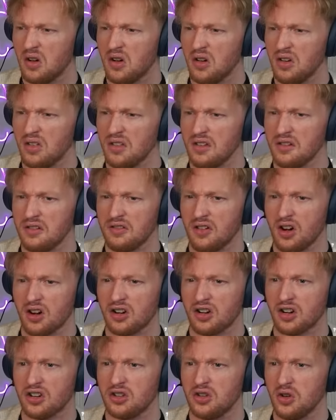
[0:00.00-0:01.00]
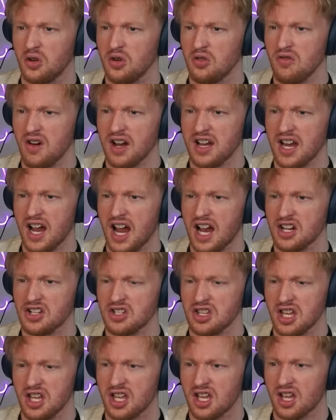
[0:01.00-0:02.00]
the fuck are you, Rick
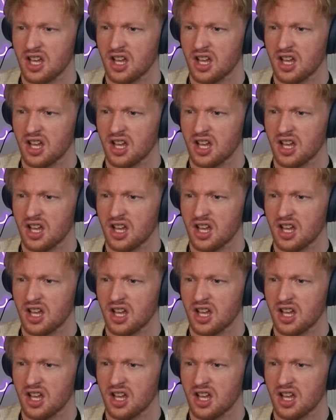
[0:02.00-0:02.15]
Ashley?